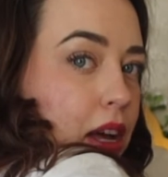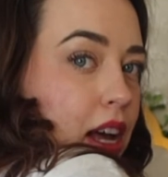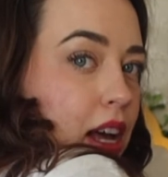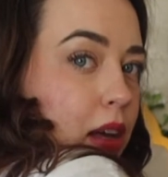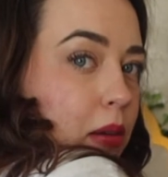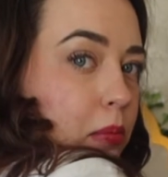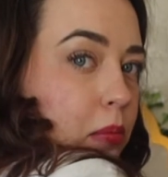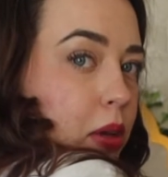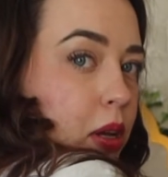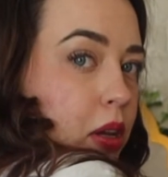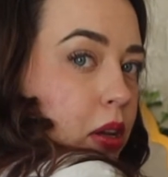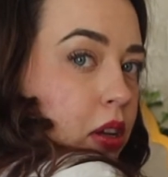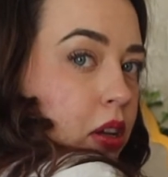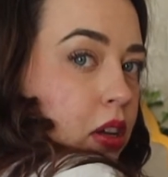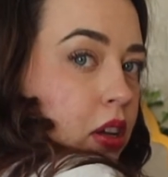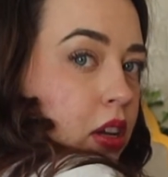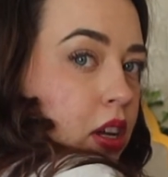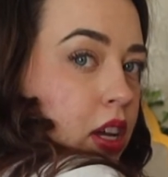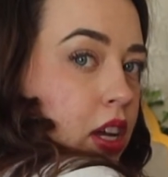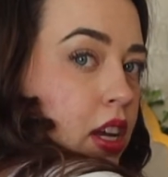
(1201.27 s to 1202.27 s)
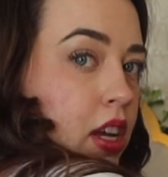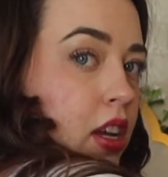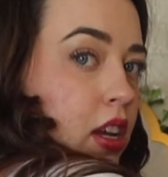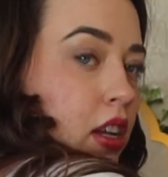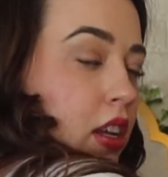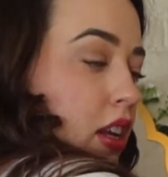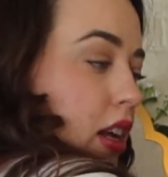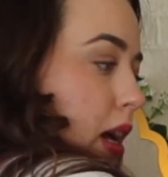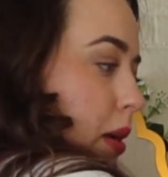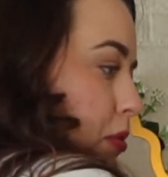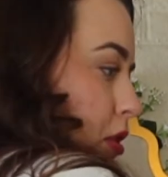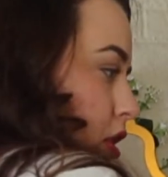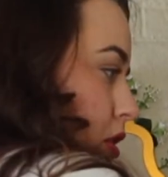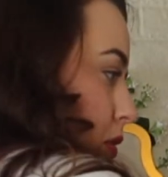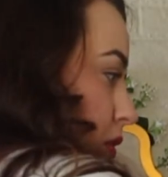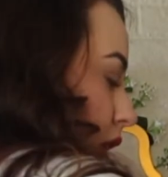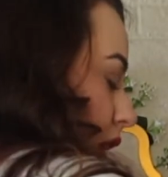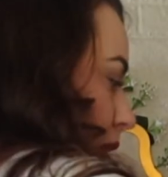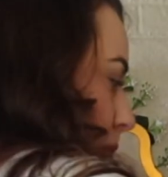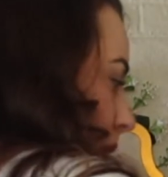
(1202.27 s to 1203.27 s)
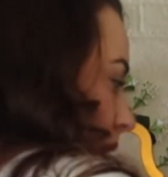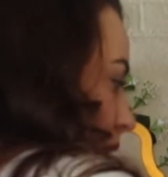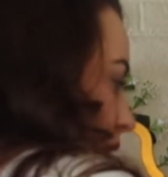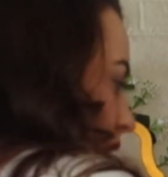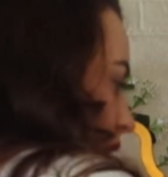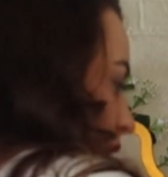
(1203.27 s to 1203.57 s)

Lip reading: up to right about,